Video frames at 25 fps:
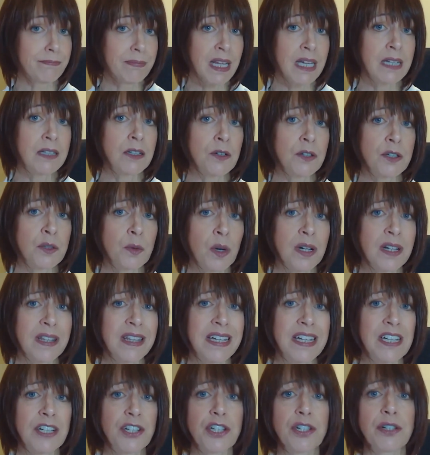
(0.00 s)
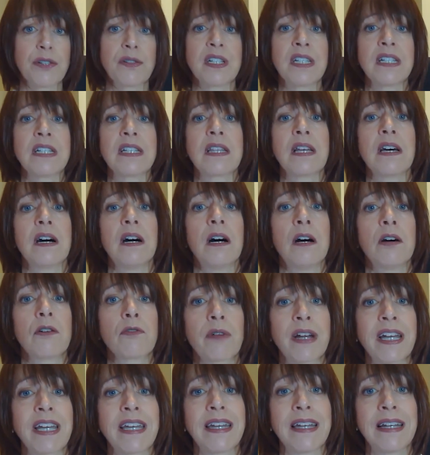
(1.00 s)
And of course, one of the issues is that our
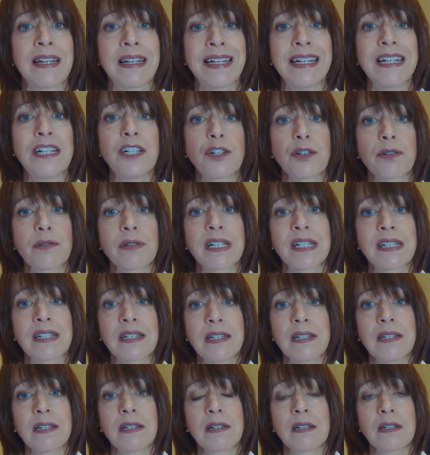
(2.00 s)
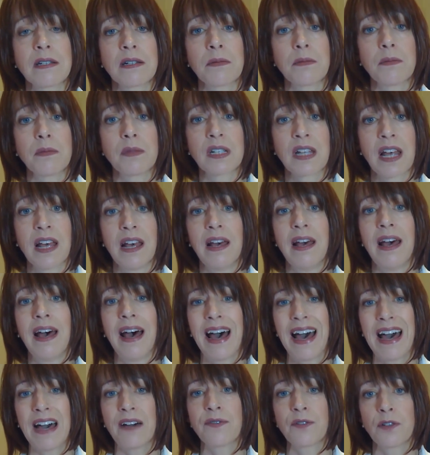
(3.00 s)
regulatory systems
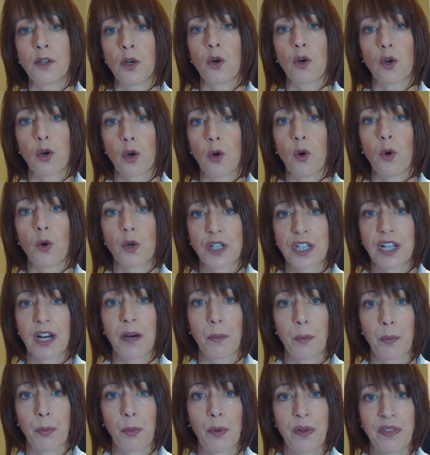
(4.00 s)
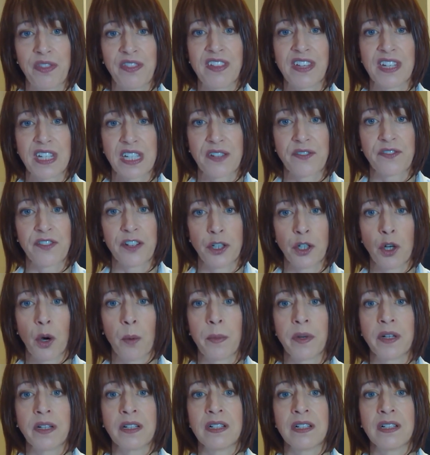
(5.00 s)
have not caught up with this
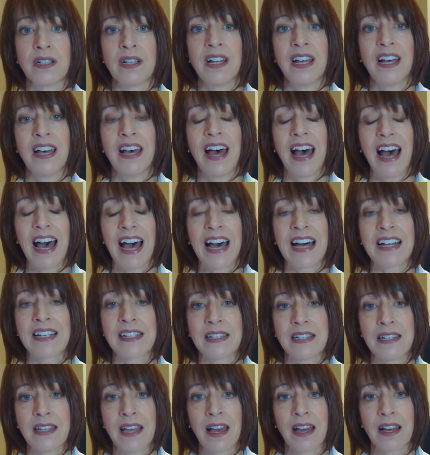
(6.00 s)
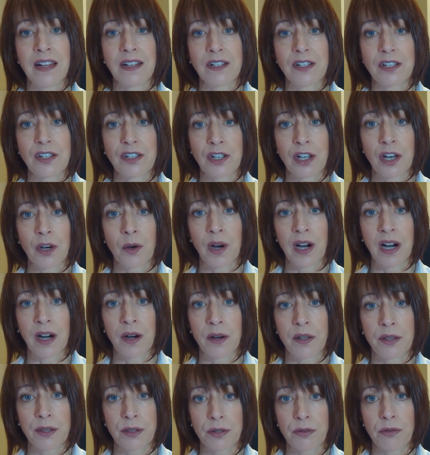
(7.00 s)
phenomenon as yet. So
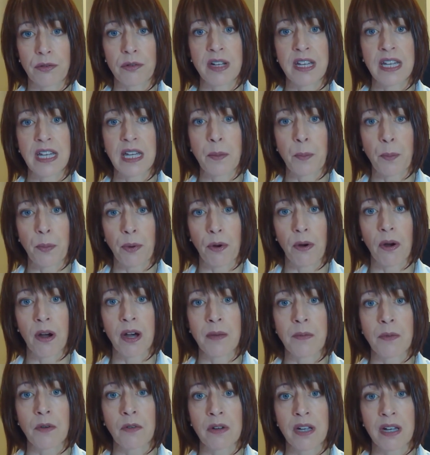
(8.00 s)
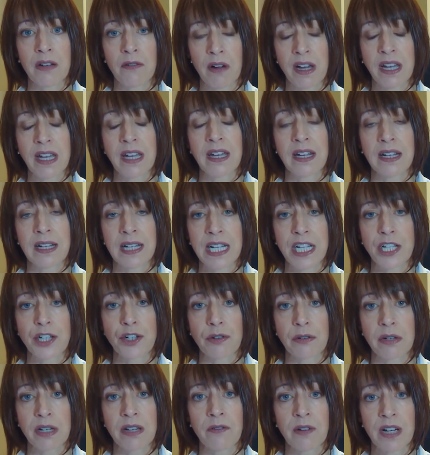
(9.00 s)
our three primary
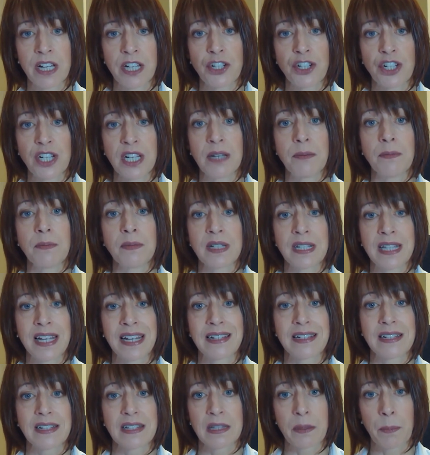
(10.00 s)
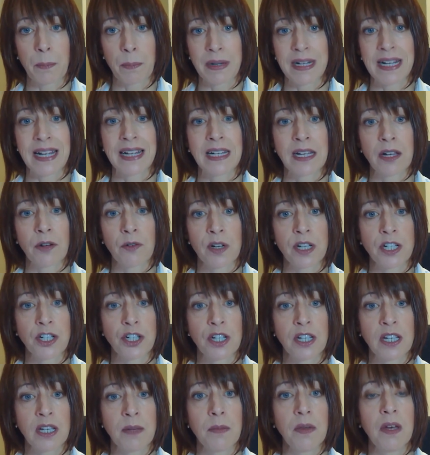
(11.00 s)
regulatory regimes, that's the planning
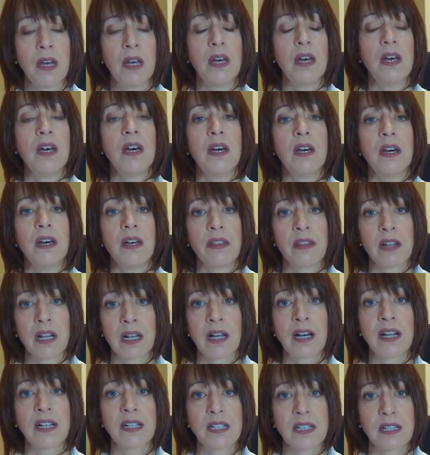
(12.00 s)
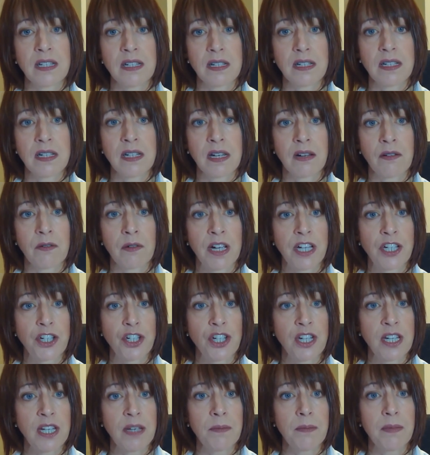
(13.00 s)
regime, the licensing
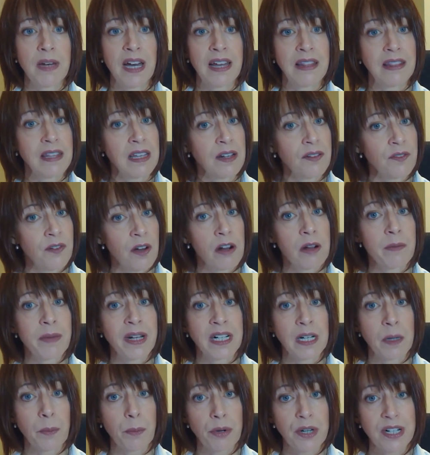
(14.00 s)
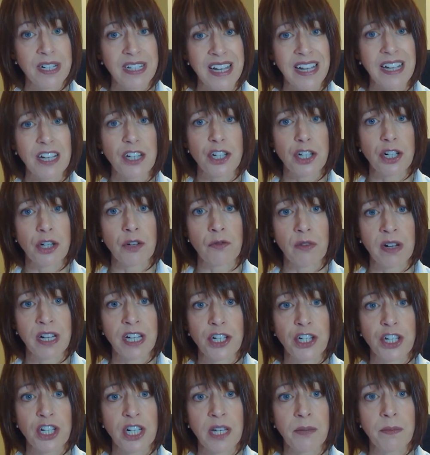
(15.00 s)
regime and the environmental protection
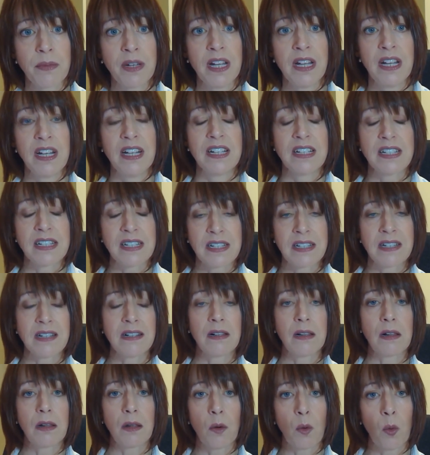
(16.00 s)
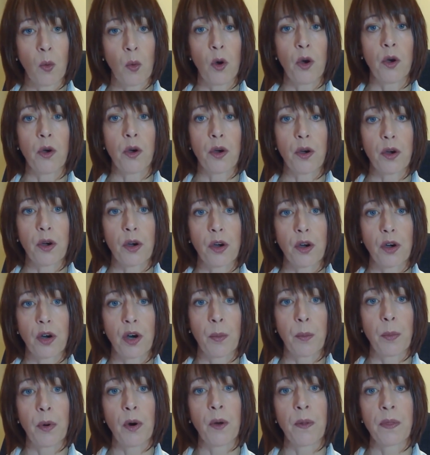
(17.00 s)
regime, still work
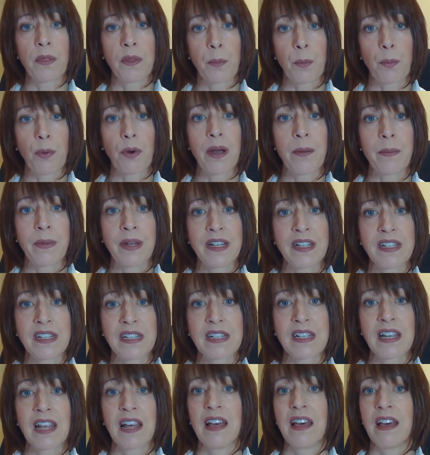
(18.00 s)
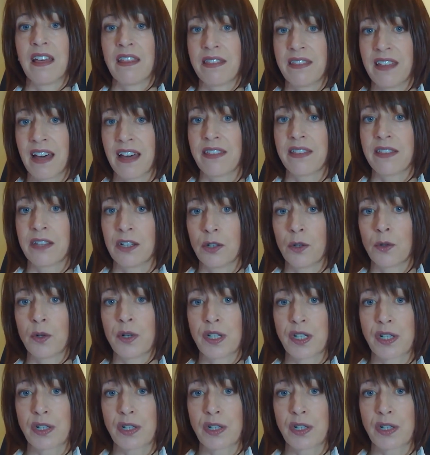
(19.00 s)
upon the premise that the noise